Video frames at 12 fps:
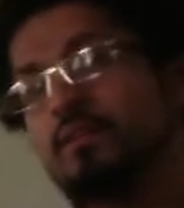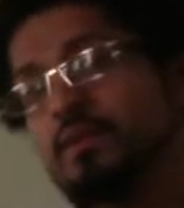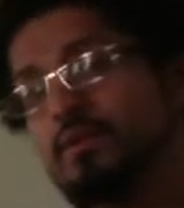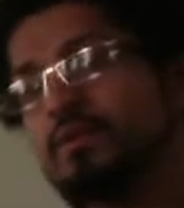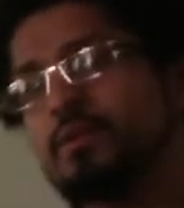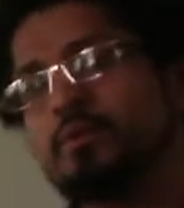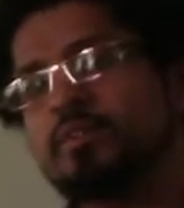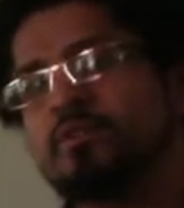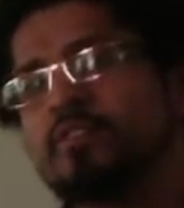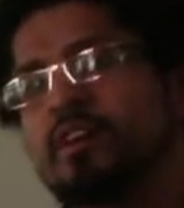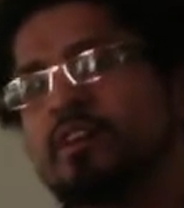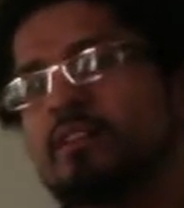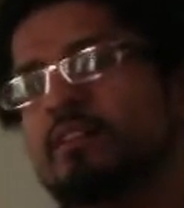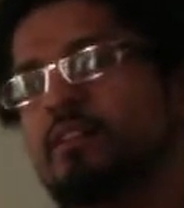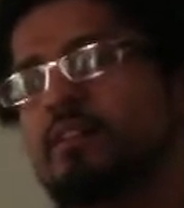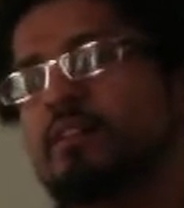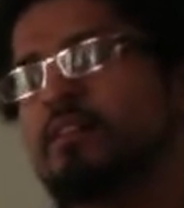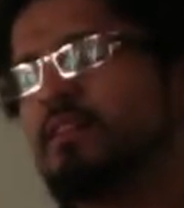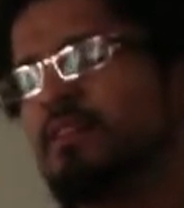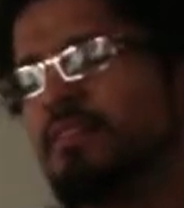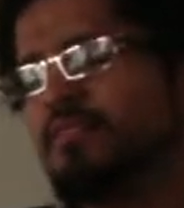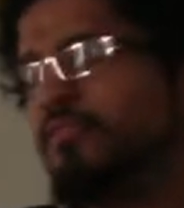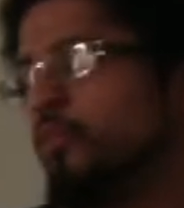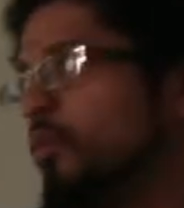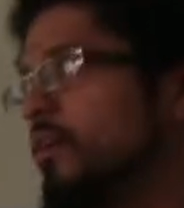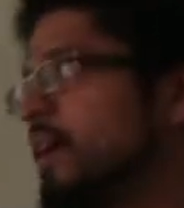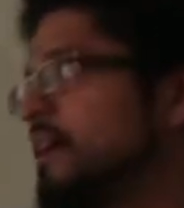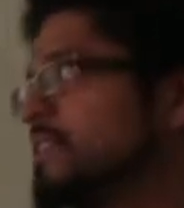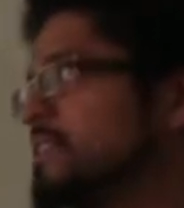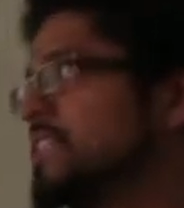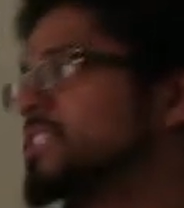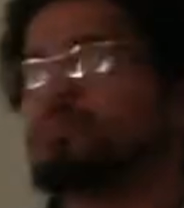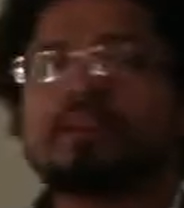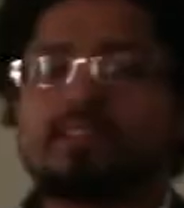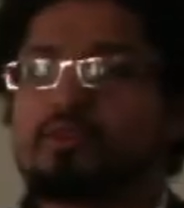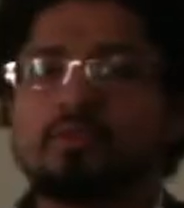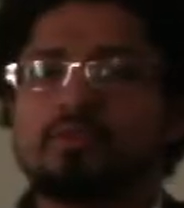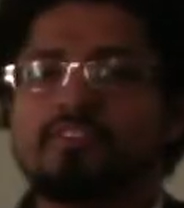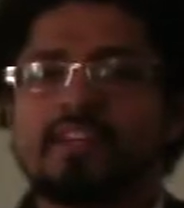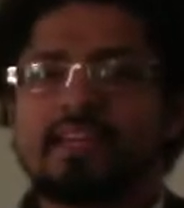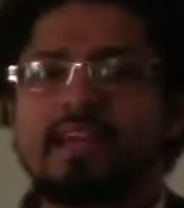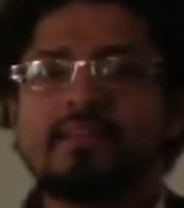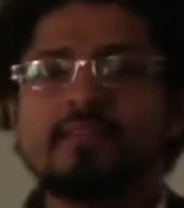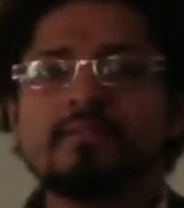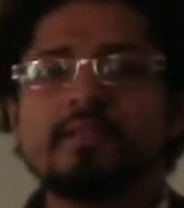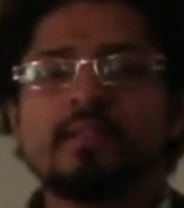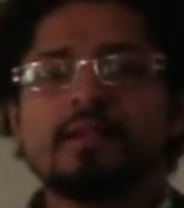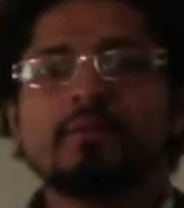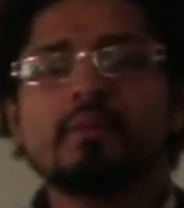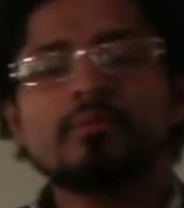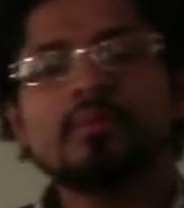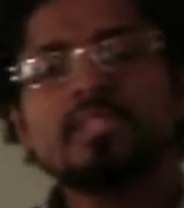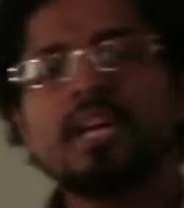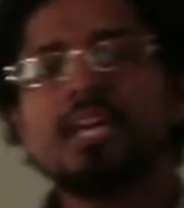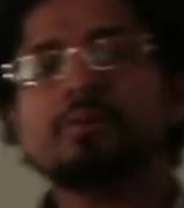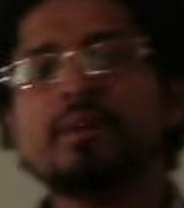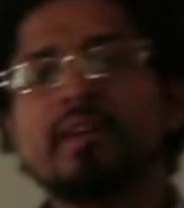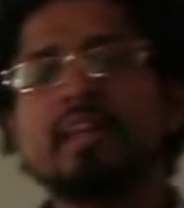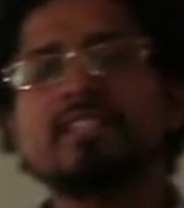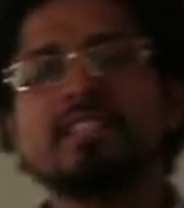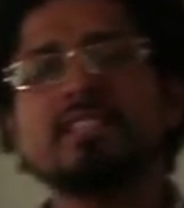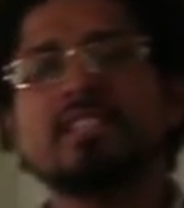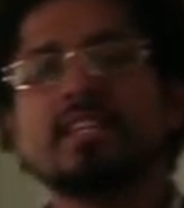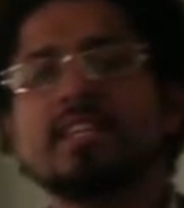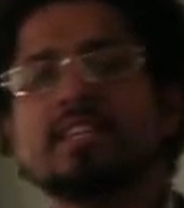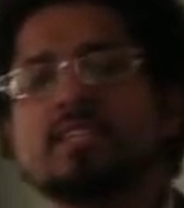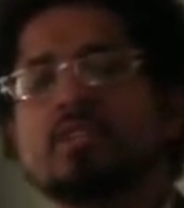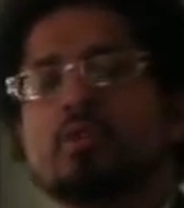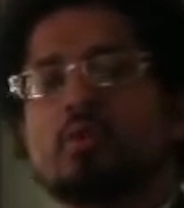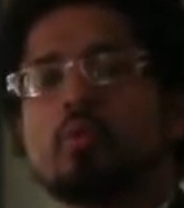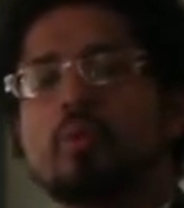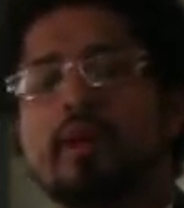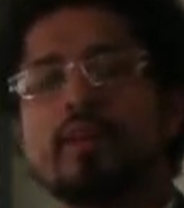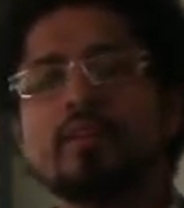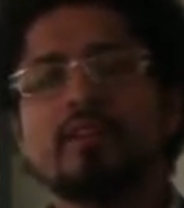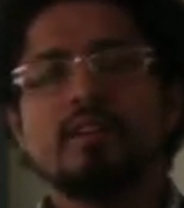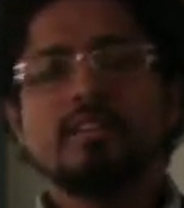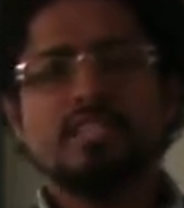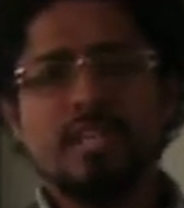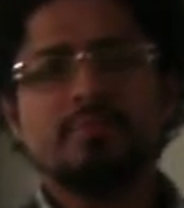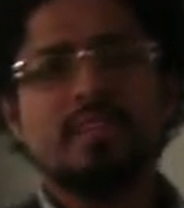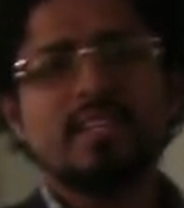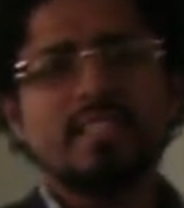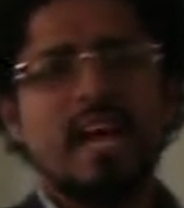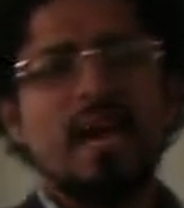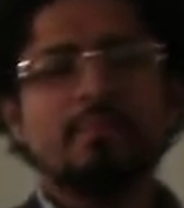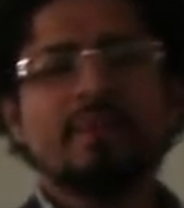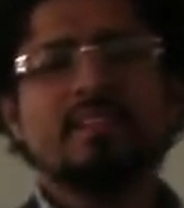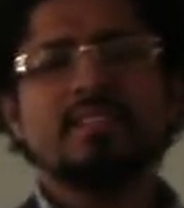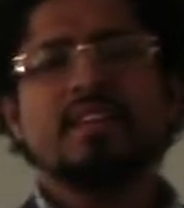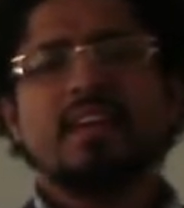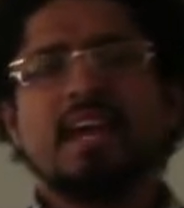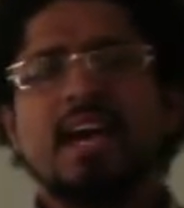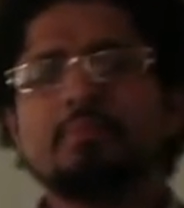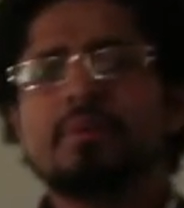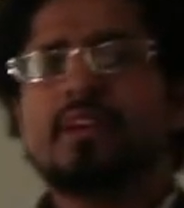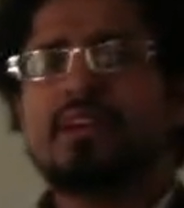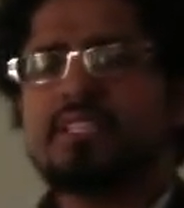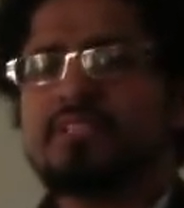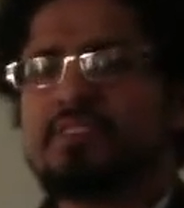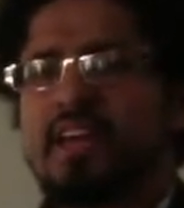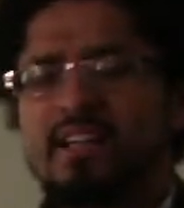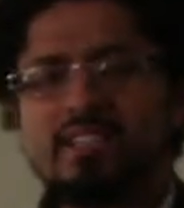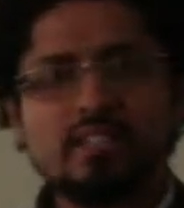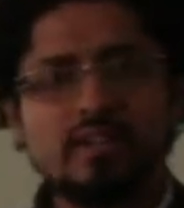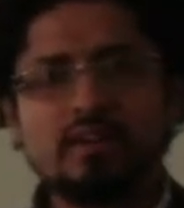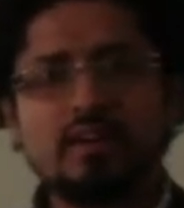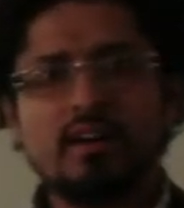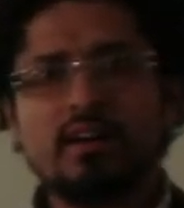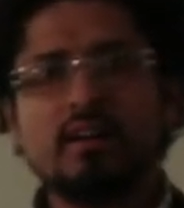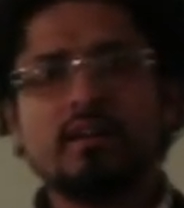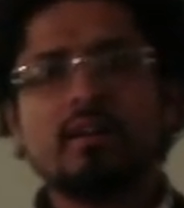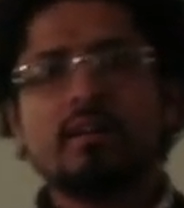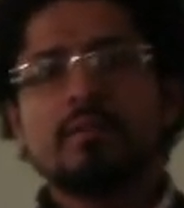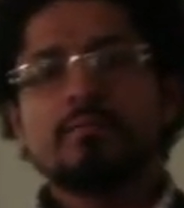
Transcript: we already went over Article 496, we're not going to go over it again. But we talk about instances where something has happened, and because of that, there are